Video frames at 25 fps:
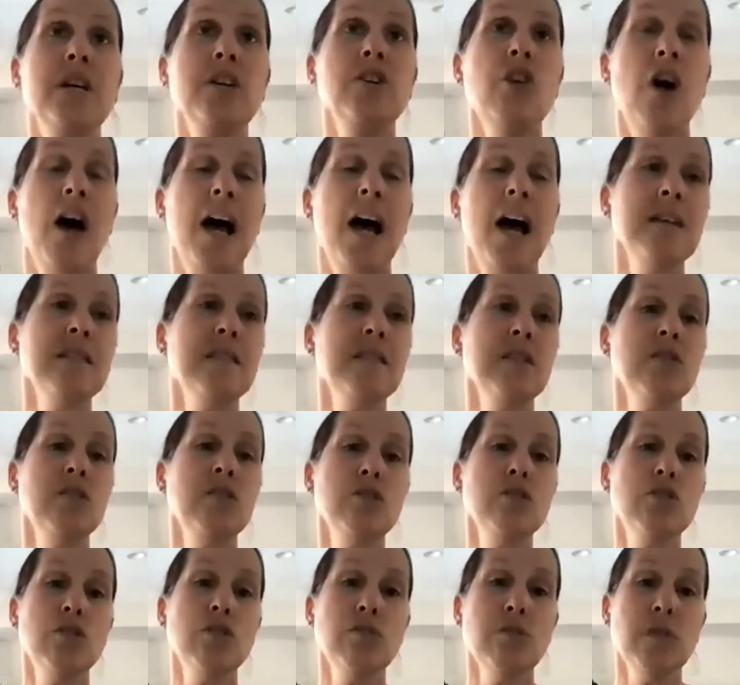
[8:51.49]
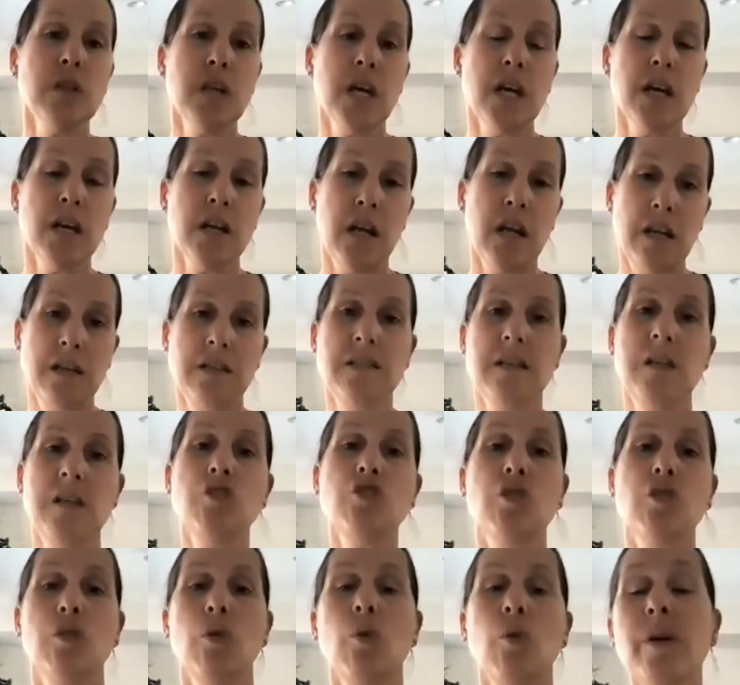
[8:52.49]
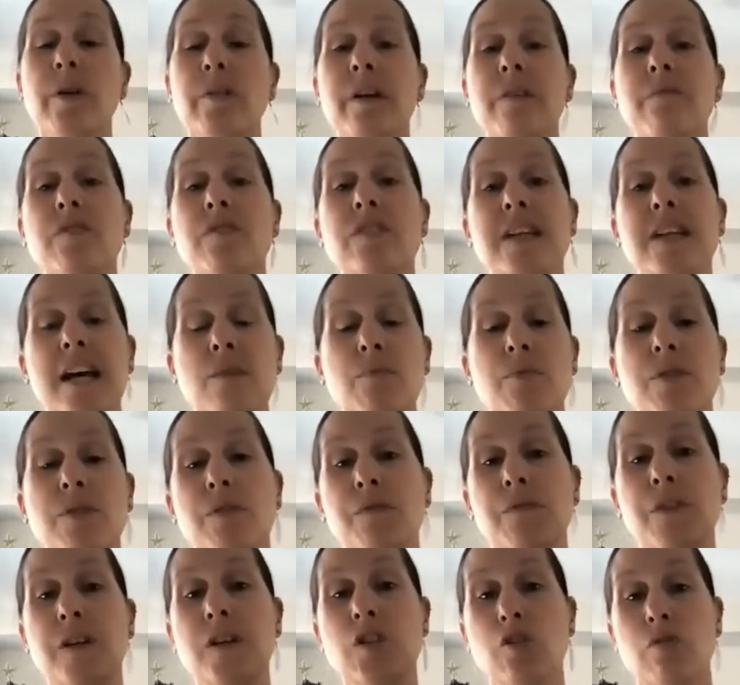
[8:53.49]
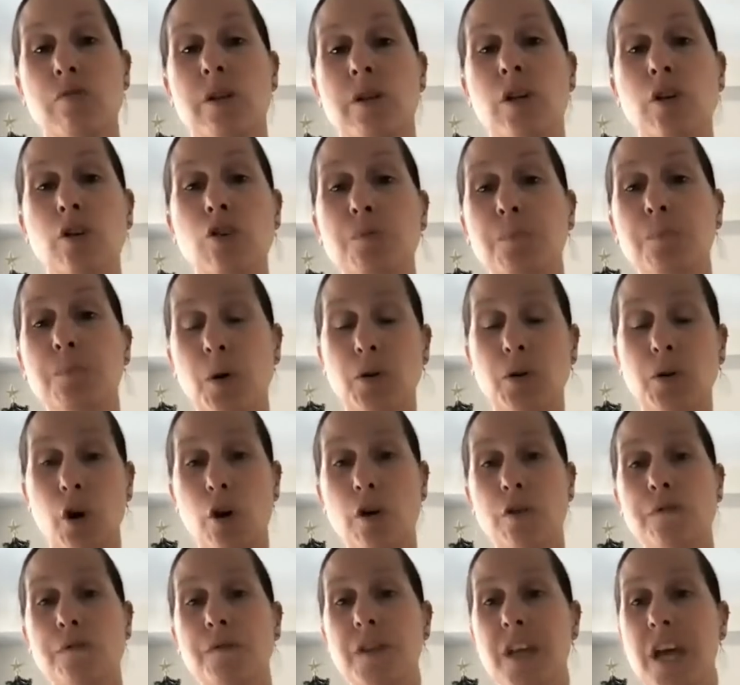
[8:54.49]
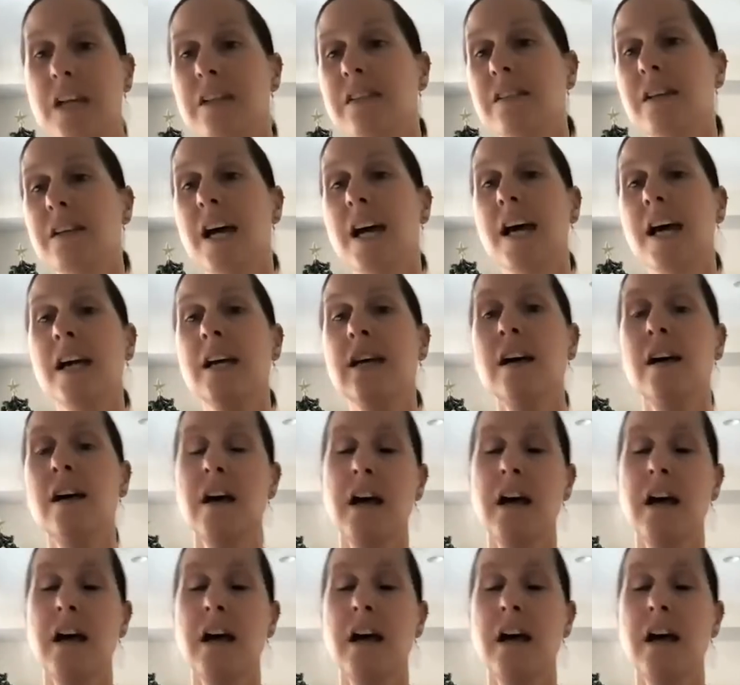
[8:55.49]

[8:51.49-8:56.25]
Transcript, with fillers: you know, Alison could do an, an essential oil every day with a feature and a coupon code for that day.